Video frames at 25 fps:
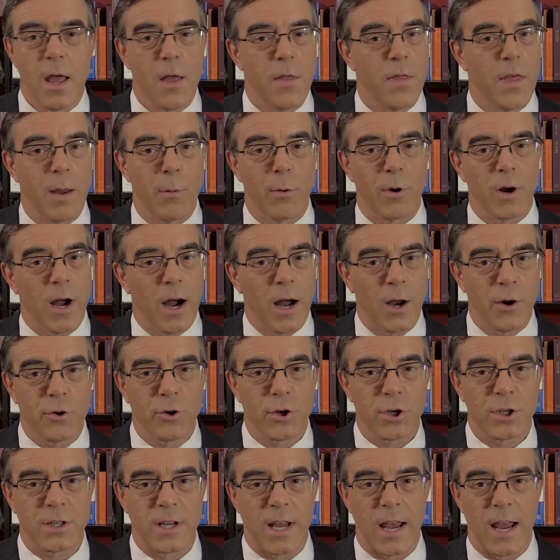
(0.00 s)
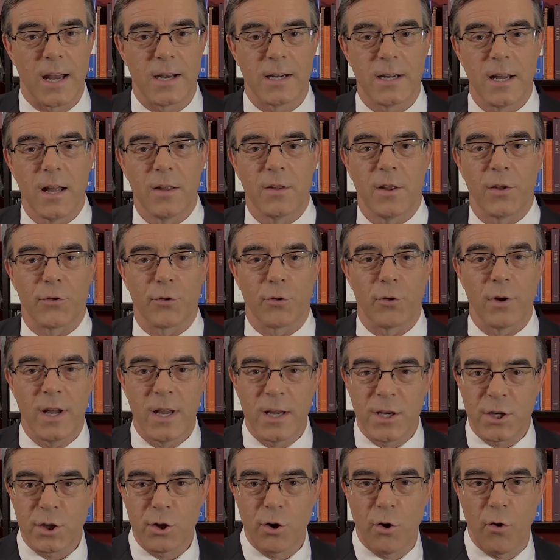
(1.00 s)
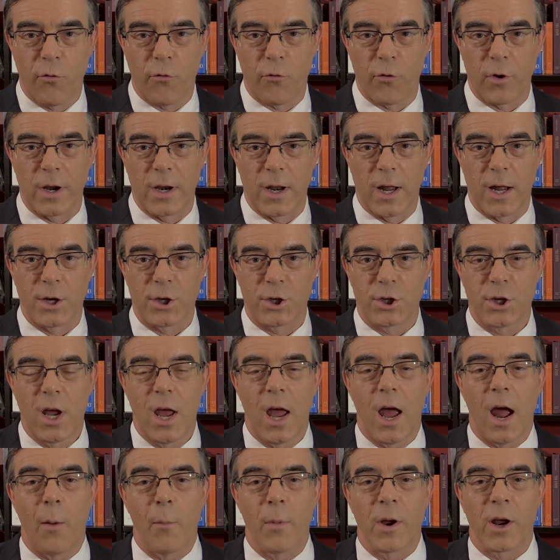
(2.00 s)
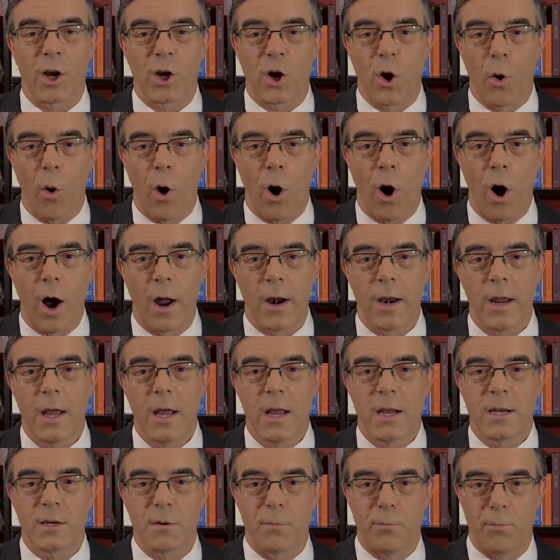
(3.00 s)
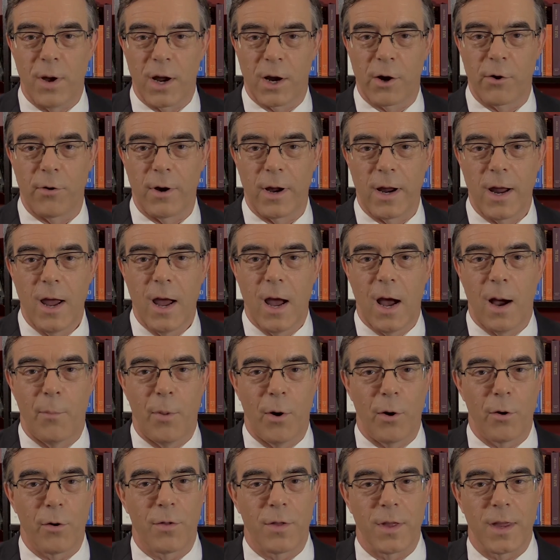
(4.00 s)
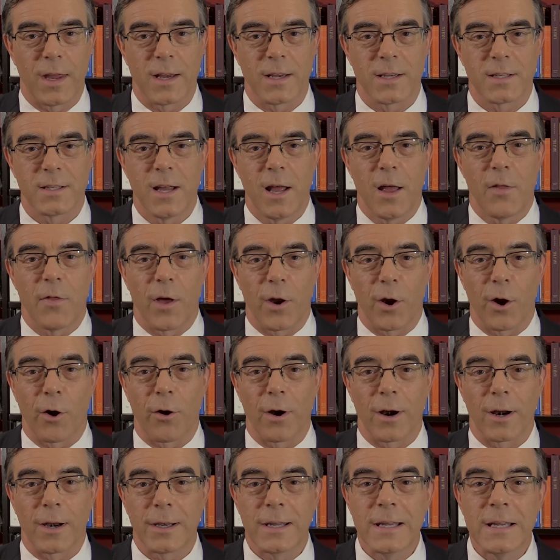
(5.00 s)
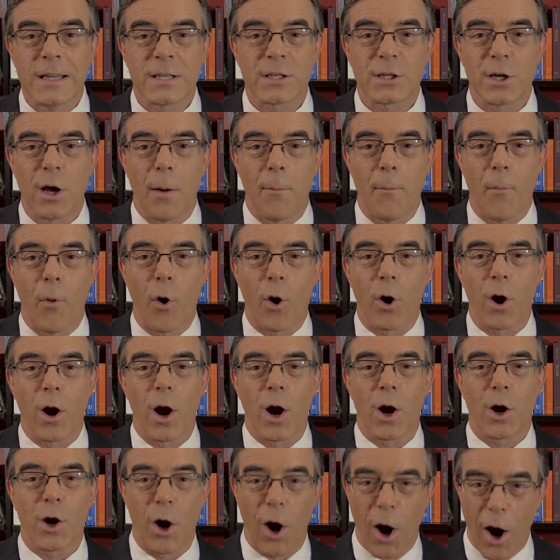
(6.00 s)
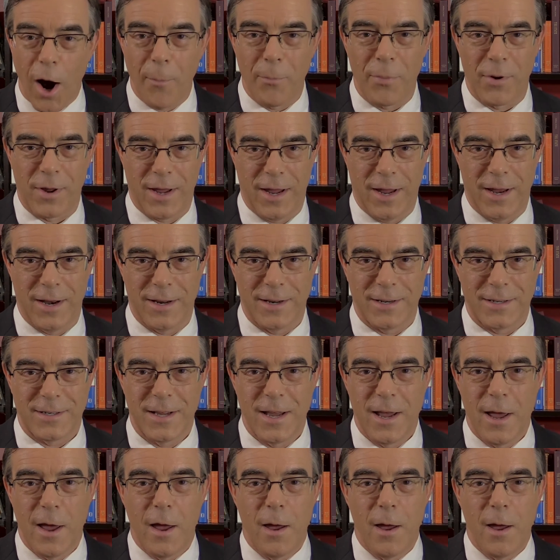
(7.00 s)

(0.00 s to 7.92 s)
they would understand that there is no free lunch, and we could go on to bickering about things that are at least more complicated.